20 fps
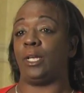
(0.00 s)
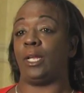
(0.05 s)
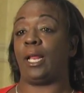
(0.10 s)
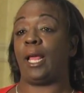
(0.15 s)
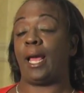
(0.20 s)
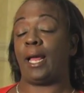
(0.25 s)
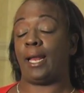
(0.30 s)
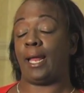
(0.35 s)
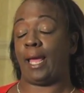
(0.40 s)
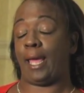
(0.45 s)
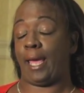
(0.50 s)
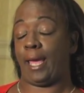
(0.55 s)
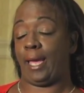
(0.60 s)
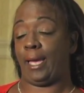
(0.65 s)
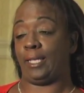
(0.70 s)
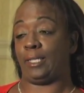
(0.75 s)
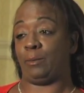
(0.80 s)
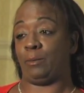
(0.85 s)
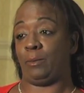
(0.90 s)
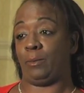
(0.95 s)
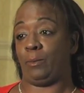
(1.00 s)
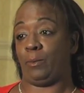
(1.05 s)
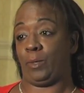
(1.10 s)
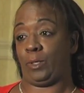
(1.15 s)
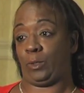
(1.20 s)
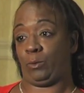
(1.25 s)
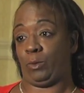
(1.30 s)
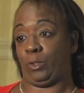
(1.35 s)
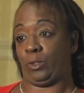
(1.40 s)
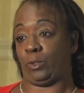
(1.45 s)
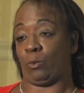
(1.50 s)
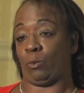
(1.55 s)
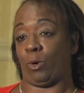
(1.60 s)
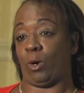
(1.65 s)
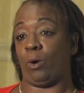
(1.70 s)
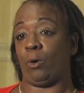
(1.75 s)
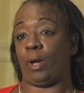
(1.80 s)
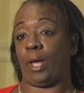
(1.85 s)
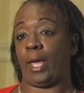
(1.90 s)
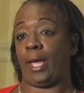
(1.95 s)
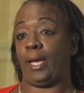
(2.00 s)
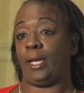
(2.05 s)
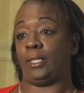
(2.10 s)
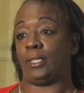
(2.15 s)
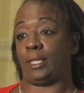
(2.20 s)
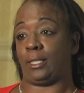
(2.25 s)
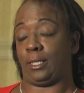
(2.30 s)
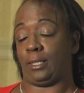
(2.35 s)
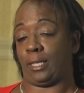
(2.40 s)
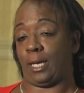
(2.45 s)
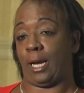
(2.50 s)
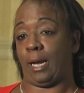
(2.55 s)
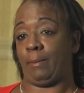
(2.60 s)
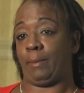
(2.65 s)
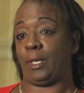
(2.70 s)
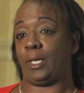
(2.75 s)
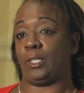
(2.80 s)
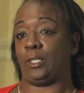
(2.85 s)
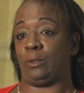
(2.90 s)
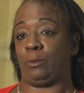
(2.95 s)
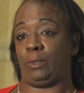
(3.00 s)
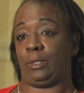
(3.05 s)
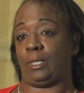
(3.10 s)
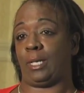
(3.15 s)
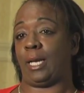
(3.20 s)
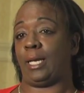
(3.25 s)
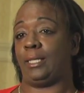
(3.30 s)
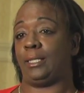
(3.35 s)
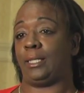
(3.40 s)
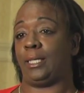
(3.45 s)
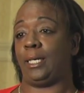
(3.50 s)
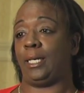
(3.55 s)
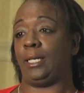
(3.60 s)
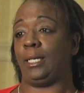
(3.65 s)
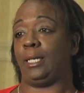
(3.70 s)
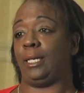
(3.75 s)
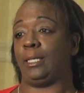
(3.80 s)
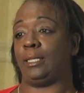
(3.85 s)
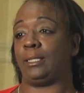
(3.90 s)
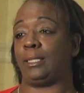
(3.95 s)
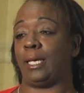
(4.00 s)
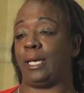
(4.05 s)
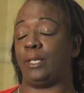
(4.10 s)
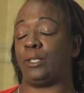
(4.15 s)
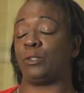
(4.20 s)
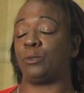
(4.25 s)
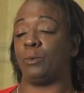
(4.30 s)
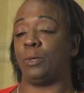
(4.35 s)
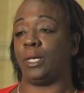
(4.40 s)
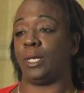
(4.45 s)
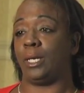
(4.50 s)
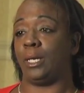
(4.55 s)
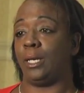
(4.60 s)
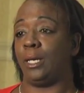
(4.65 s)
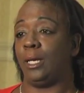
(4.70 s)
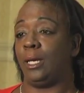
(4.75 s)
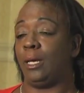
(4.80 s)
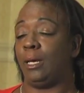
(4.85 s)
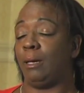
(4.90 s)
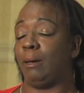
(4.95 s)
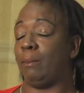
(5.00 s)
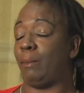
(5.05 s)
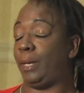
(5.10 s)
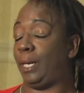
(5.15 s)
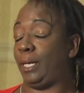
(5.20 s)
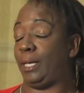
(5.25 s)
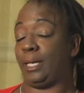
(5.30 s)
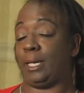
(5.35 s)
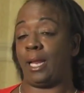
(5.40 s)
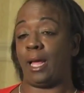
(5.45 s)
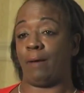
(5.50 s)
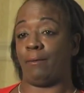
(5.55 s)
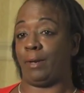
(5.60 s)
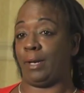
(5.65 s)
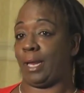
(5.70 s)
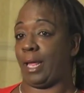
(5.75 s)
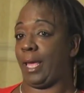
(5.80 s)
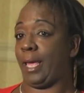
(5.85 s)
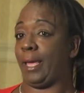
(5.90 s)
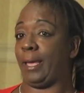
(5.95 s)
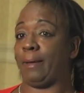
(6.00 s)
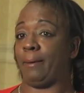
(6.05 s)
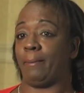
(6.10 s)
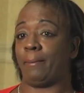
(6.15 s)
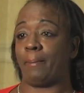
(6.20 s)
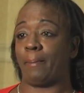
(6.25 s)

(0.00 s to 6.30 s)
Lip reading: It had an age which was the wrong age. At the time, Kendrec was 19 and it said 20, but it didn't have a name.